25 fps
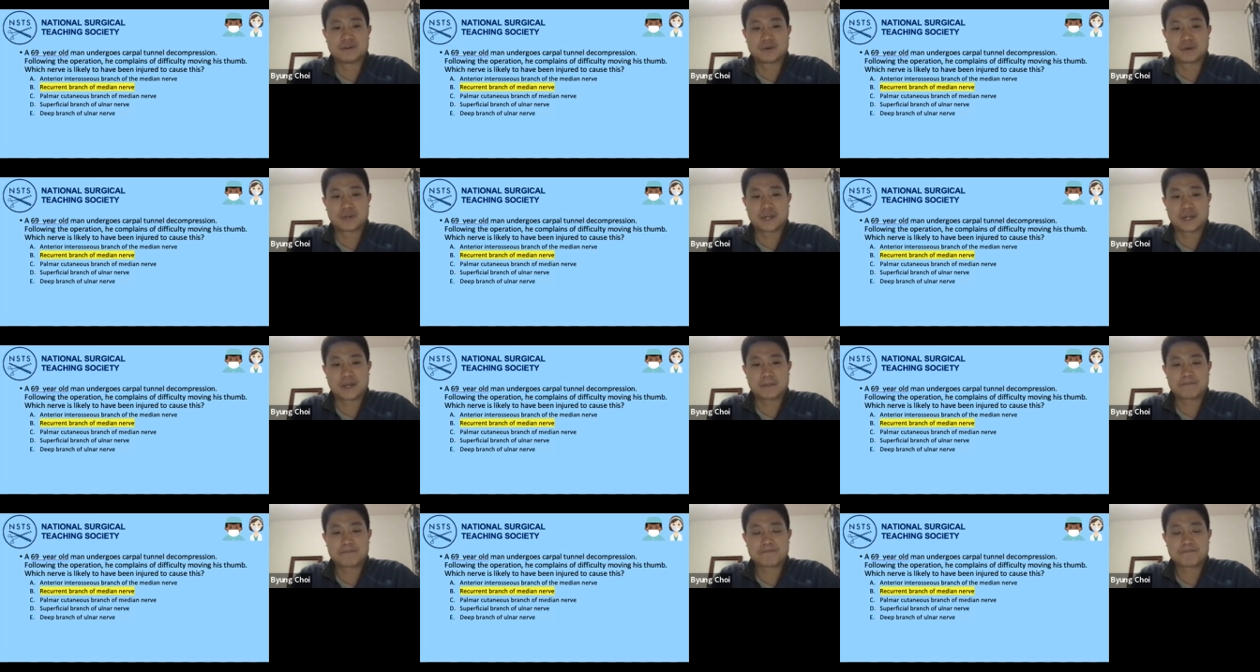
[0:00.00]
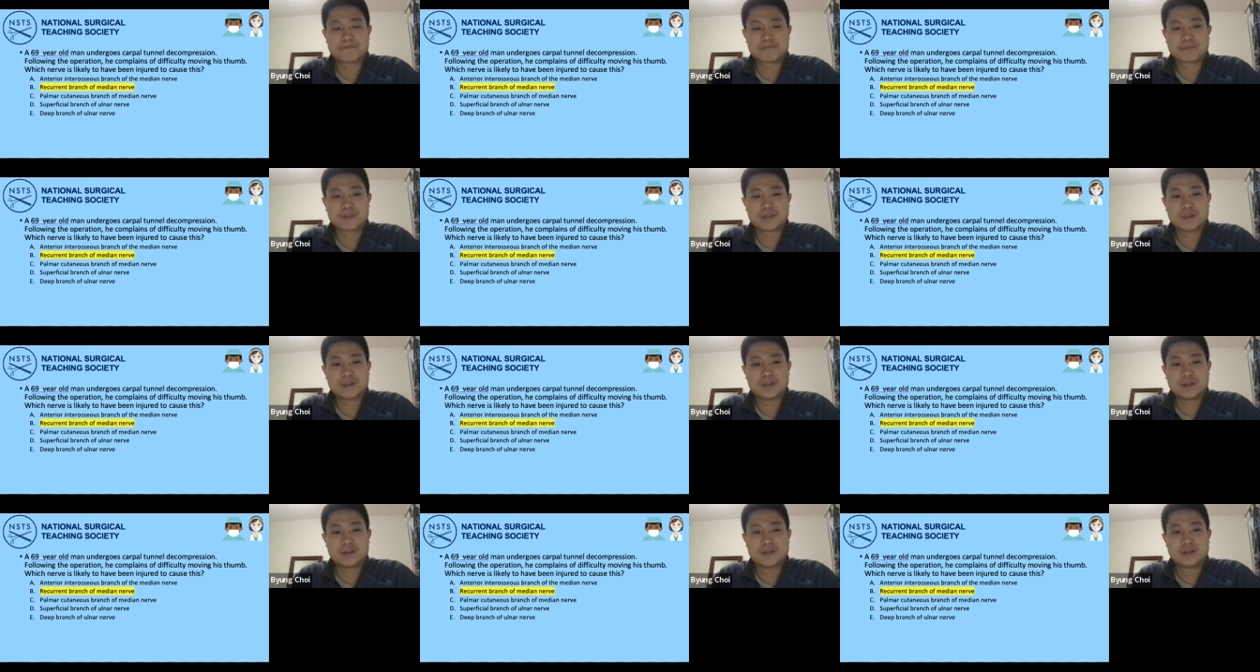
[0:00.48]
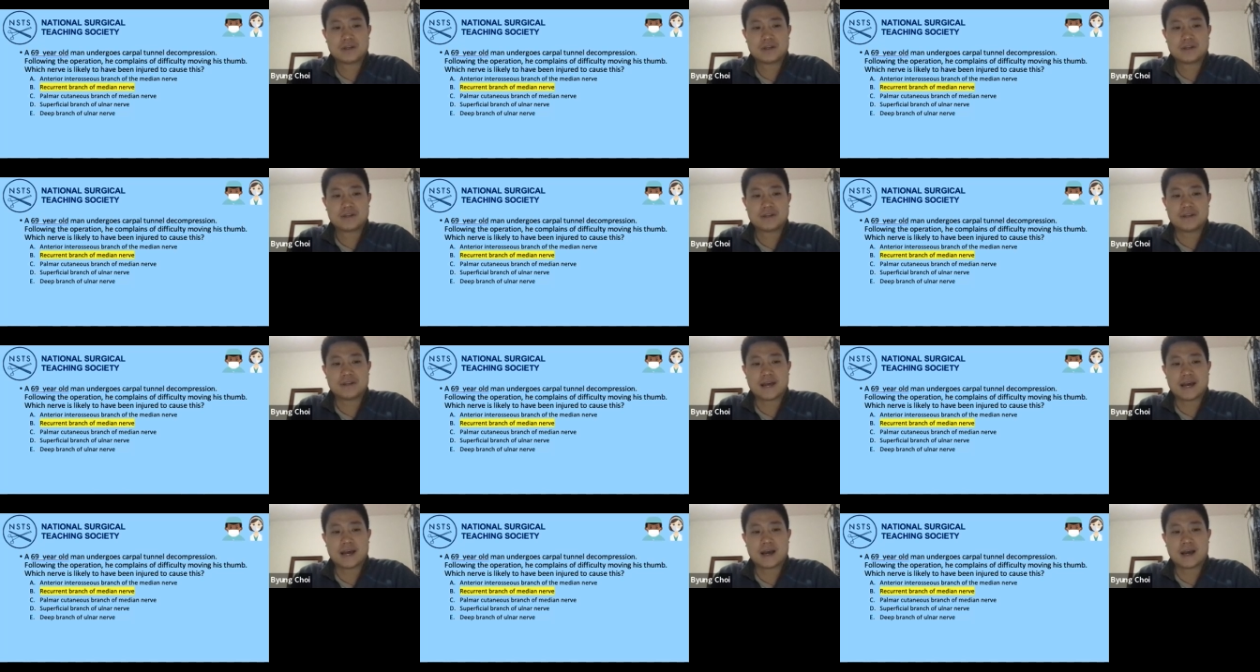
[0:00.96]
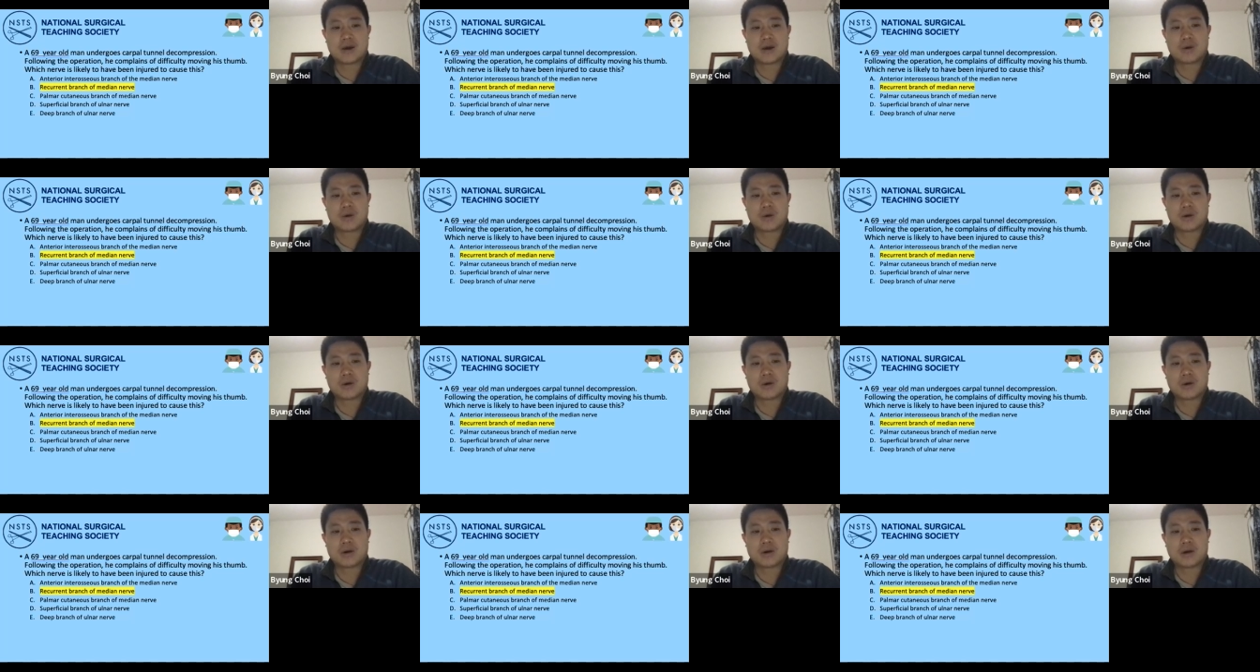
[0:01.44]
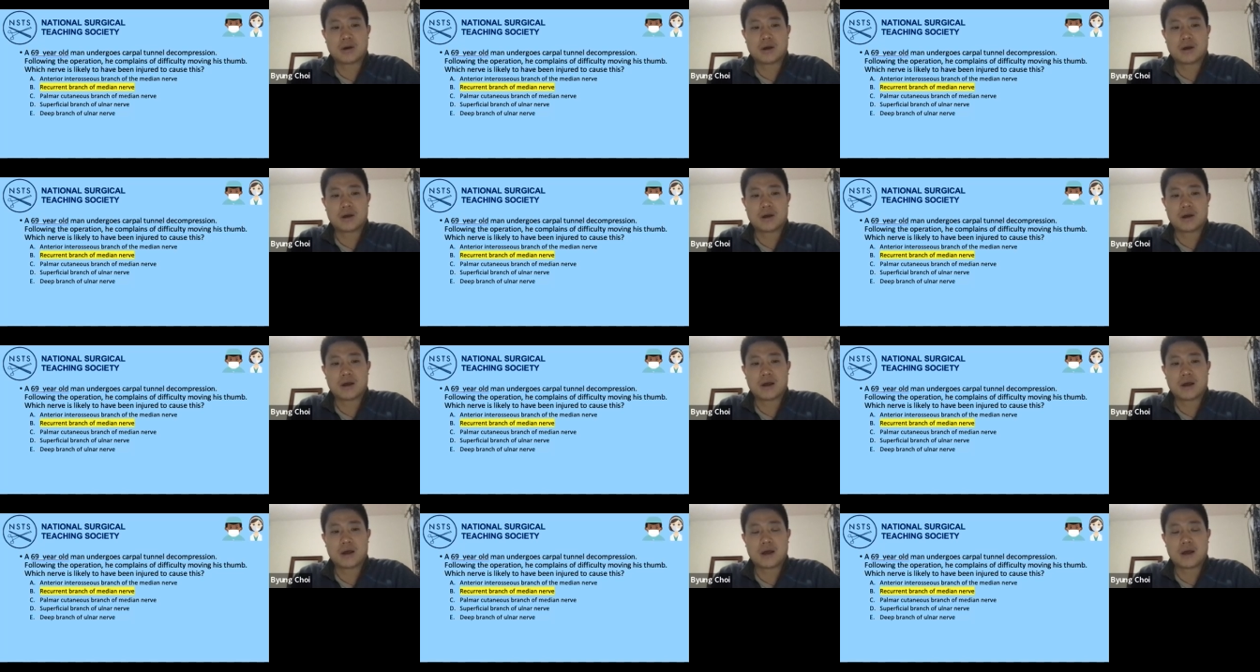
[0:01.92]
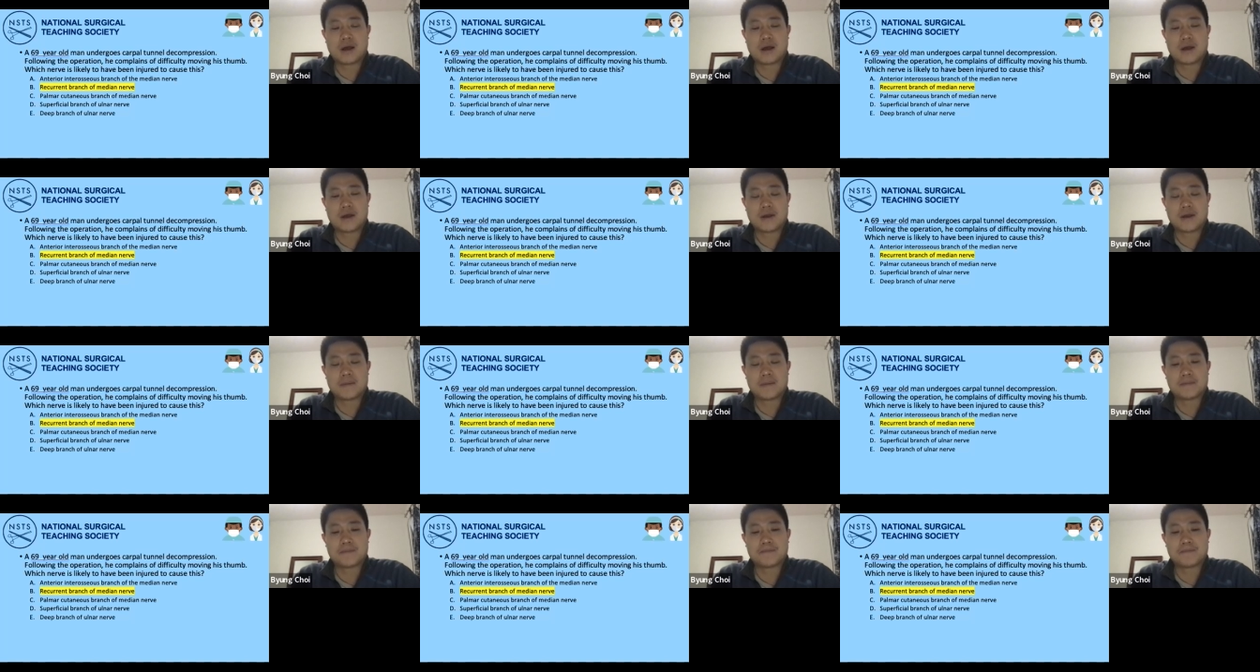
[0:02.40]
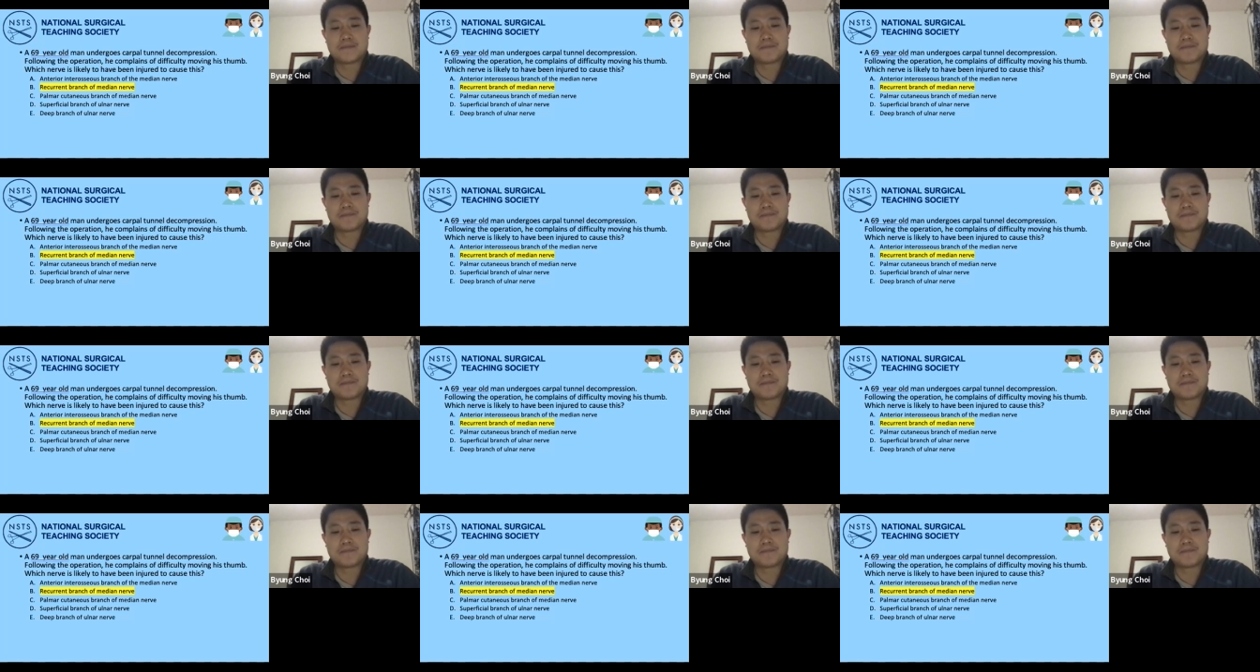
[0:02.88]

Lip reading: Okay, now in